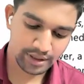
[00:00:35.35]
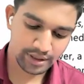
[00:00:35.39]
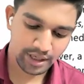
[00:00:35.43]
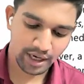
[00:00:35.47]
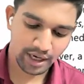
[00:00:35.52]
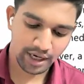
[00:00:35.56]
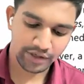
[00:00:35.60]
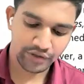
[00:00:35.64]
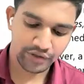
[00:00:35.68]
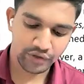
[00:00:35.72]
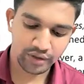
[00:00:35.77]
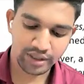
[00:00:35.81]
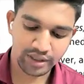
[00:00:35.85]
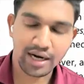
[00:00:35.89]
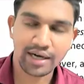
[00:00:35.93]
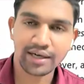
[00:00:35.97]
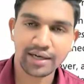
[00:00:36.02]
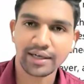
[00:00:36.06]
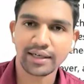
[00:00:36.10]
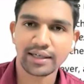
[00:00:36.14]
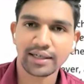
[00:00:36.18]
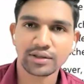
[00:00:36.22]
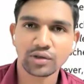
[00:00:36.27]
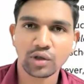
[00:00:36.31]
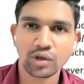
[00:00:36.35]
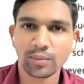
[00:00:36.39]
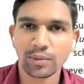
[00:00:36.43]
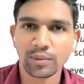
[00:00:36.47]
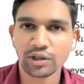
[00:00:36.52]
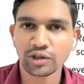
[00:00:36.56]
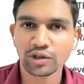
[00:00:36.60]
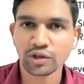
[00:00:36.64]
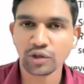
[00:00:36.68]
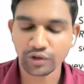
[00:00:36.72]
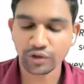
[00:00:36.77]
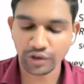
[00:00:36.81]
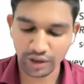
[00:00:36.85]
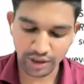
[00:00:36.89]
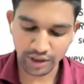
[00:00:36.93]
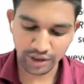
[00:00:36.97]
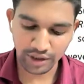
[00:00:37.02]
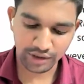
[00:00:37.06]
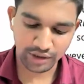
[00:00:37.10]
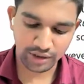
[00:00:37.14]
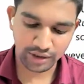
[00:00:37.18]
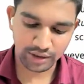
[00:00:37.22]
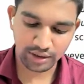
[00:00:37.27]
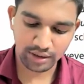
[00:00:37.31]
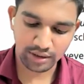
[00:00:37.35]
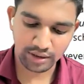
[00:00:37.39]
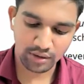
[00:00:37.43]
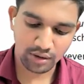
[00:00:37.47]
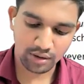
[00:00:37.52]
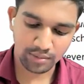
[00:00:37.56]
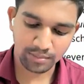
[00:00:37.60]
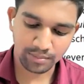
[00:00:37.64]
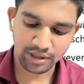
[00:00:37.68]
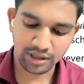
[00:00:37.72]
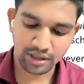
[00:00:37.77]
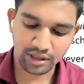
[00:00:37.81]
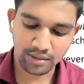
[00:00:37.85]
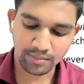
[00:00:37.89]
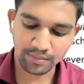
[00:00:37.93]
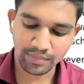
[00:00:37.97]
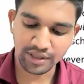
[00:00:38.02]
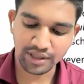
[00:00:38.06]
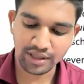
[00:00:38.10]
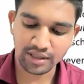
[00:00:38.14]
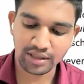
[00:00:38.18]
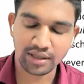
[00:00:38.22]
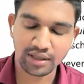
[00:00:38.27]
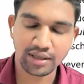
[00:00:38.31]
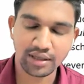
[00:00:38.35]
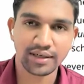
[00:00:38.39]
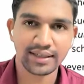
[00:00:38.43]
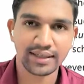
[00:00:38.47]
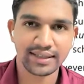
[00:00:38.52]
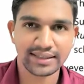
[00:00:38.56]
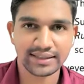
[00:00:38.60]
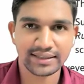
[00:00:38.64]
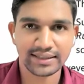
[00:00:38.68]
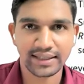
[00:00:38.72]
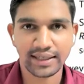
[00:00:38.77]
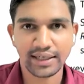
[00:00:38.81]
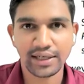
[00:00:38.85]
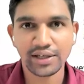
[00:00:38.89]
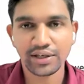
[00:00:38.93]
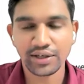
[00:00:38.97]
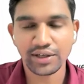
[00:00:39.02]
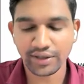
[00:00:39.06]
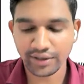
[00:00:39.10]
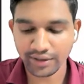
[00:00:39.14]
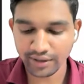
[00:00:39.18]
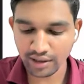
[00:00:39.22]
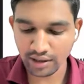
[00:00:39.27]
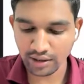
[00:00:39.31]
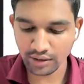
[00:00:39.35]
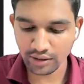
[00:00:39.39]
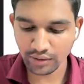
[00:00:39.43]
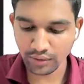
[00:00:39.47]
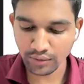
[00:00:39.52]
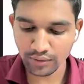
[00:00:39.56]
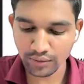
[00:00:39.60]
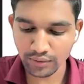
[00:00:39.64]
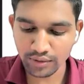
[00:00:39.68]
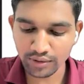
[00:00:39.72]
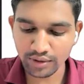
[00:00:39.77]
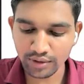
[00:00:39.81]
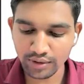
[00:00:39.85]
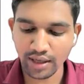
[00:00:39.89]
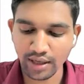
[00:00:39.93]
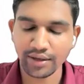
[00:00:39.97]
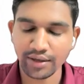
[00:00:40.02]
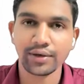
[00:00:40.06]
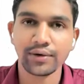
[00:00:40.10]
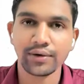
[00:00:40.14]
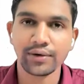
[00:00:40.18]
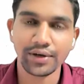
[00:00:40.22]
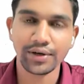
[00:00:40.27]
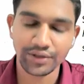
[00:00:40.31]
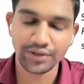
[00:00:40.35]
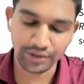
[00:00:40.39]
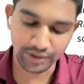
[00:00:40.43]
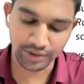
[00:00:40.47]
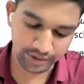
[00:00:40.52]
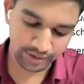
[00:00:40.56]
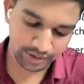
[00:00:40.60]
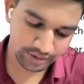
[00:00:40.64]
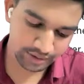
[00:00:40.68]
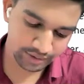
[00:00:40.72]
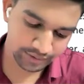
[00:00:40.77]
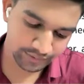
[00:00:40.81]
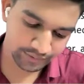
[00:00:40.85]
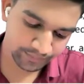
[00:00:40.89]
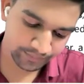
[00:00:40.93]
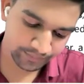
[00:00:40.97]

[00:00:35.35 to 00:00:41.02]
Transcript: actually Articles of Association of a company contains internal rules and regulations